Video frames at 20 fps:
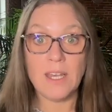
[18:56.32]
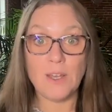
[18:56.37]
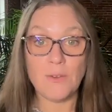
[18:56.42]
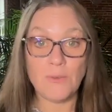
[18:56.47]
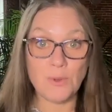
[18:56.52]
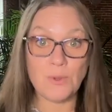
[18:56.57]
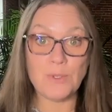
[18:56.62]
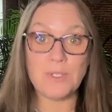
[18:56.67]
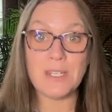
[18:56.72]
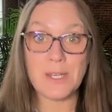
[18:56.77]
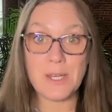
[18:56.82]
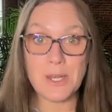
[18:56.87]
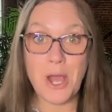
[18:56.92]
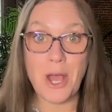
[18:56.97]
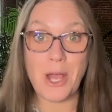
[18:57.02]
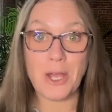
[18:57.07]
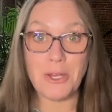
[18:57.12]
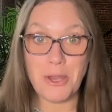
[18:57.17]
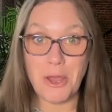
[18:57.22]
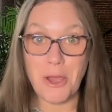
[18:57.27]
If you did
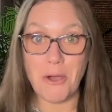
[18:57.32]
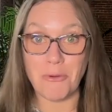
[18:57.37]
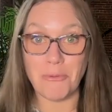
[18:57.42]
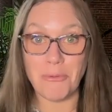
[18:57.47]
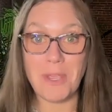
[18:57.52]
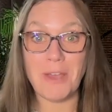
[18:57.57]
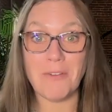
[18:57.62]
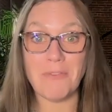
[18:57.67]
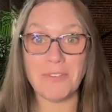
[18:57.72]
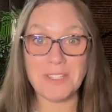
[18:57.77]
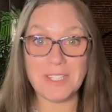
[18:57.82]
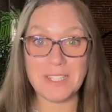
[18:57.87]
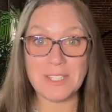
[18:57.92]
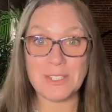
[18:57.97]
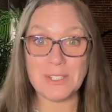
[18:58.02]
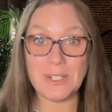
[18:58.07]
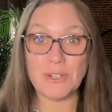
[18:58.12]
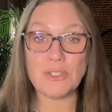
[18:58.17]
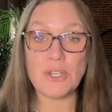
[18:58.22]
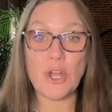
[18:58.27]
not know, we have
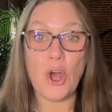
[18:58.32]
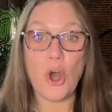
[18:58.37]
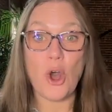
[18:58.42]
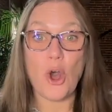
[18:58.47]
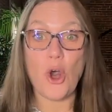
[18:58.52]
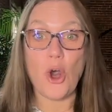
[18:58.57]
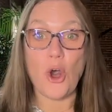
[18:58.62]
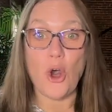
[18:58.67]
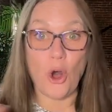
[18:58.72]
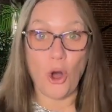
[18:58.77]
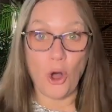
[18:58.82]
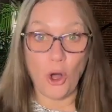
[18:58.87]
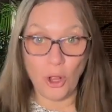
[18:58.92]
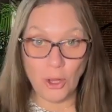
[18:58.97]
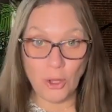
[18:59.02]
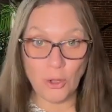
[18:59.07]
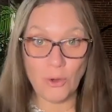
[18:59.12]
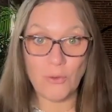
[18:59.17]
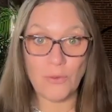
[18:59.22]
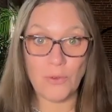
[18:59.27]
listeners
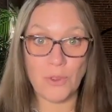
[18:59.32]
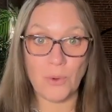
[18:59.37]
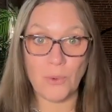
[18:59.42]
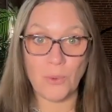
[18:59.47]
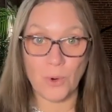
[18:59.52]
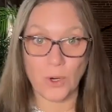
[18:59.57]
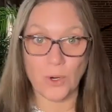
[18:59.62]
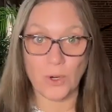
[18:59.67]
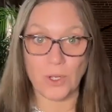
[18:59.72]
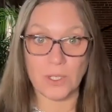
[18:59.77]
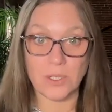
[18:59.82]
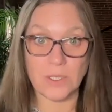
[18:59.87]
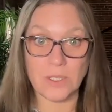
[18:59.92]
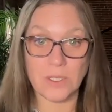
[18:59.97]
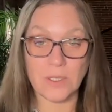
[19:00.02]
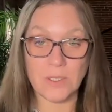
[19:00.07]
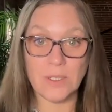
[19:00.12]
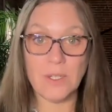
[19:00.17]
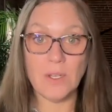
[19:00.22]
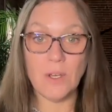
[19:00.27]
all over the world,
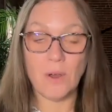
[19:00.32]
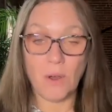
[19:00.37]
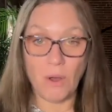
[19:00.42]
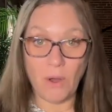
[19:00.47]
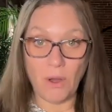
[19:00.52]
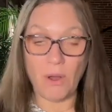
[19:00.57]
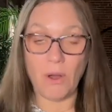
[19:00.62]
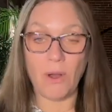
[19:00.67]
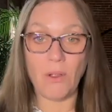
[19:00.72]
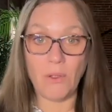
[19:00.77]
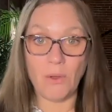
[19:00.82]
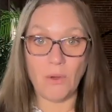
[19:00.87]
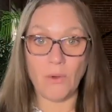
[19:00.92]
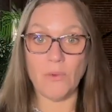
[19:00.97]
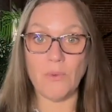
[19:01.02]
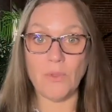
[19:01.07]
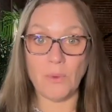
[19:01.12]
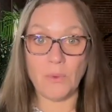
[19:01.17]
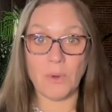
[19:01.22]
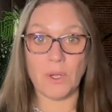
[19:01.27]
all
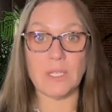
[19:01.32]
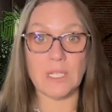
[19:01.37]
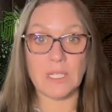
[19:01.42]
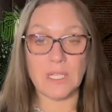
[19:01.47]
over the world.